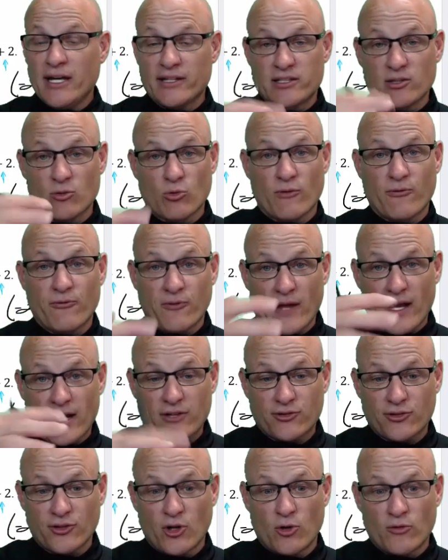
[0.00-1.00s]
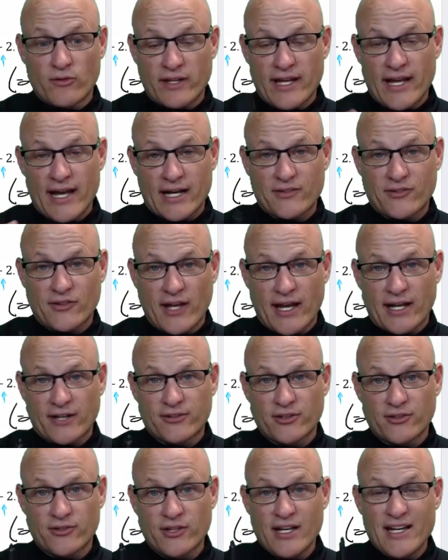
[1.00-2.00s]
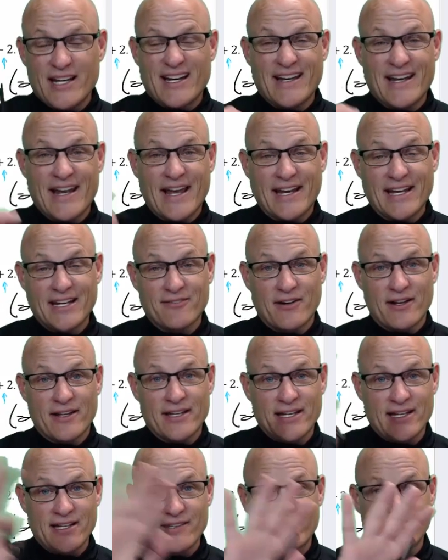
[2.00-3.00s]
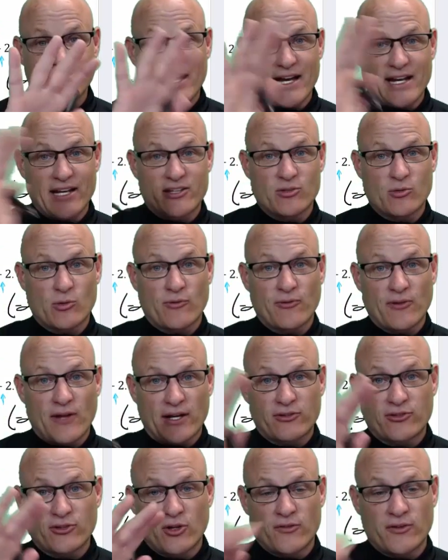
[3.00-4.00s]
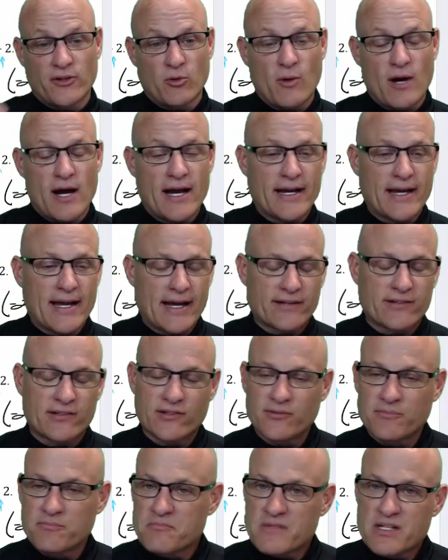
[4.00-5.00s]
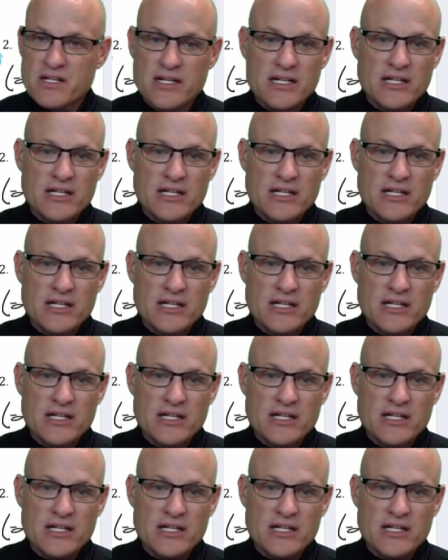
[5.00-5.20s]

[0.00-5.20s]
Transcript: It's a reflection over the x-axis. A negative on the inside is a reflection over the y-axis.